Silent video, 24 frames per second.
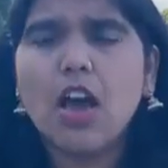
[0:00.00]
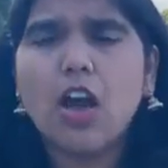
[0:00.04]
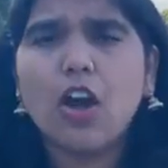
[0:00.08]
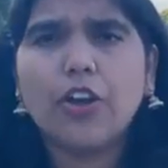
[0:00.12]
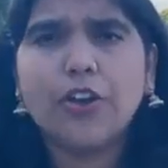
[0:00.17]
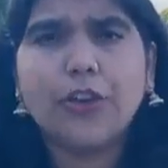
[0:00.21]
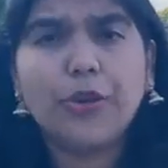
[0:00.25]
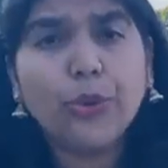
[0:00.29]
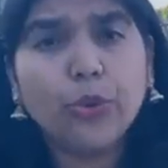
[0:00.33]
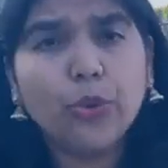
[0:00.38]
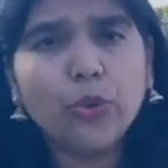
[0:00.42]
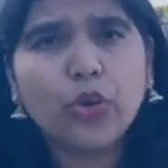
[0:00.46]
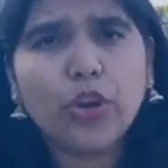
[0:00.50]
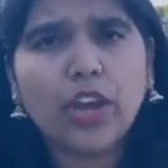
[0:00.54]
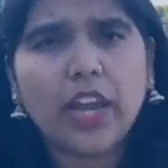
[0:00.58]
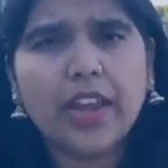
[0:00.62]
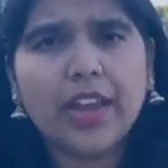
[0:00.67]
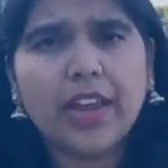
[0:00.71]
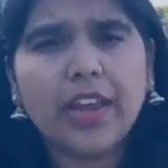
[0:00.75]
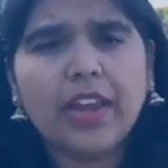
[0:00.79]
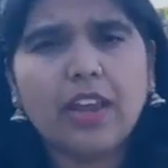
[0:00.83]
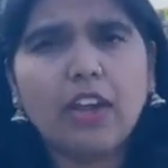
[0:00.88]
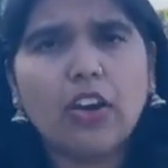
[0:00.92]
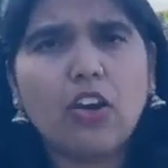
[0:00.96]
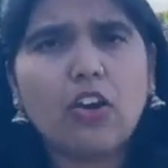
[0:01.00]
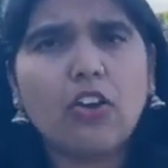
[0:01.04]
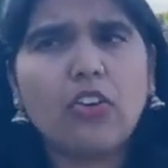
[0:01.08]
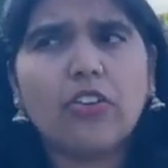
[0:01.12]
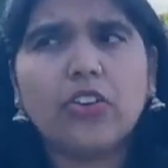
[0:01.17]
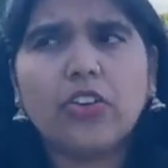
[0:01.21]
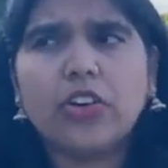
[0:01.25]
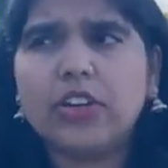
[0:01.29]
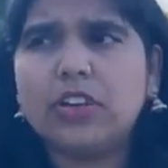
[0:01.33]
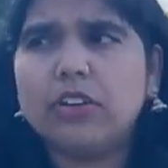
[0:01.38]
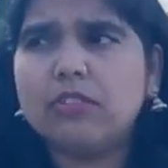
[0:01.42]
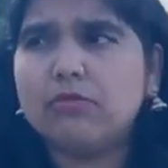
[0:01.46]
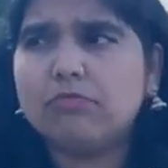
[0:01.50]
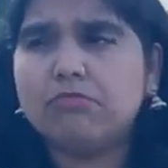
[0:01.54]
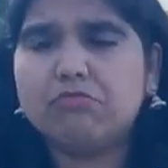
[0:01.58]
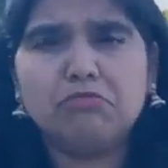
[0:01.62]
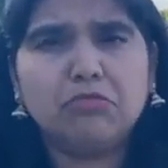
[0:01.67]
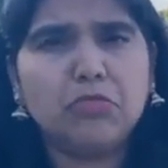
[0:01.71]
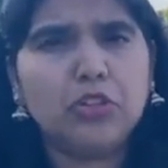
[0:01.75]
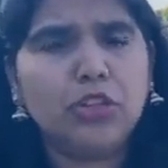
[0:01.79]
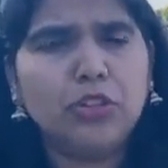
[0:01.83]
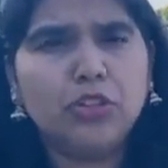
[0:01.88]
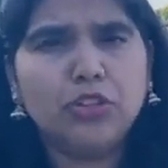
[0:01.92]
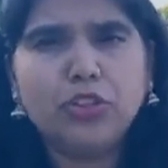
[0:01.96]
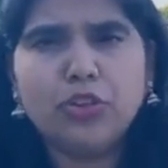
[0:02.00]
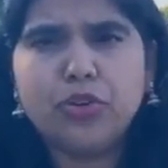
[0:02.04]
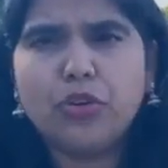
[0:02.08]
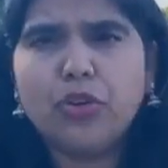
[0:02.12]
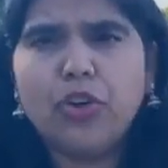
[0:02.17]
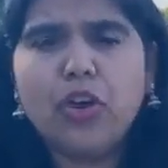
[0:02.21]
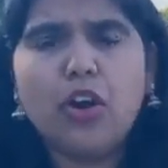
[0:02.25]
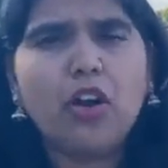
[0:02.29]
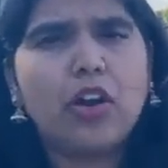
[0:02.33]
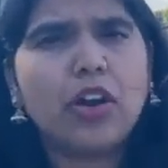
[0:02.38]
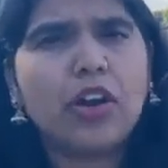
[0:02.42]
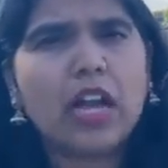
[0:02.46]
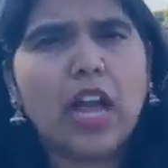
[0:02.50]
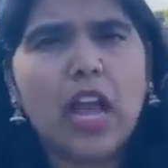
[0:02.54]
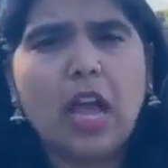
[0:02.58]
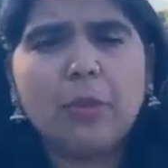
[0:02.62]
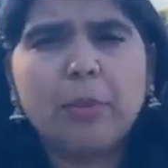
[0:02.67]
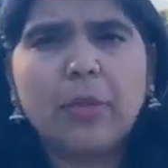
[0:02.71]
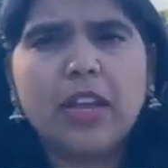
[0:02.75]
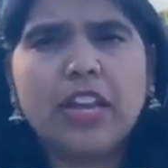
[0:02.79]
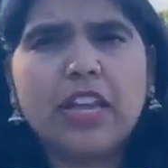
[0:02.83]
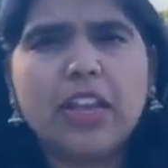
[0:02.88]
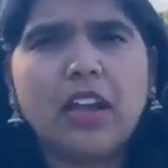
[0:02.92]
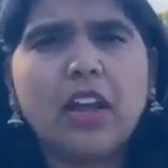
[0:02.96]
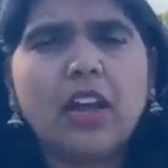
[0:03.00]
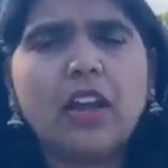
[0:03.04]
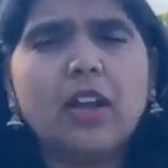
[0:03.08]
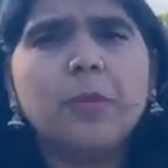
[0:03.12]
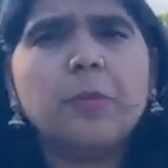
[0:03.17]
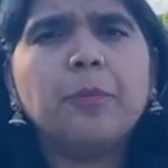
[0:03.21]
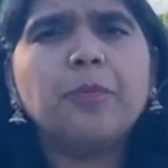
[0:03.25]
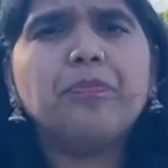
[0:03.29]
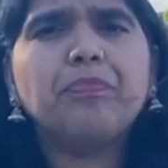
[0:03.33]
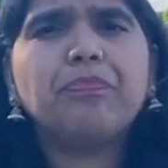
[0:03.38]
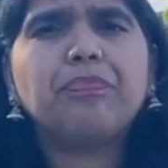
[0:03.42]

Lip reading: UK, or New York, America,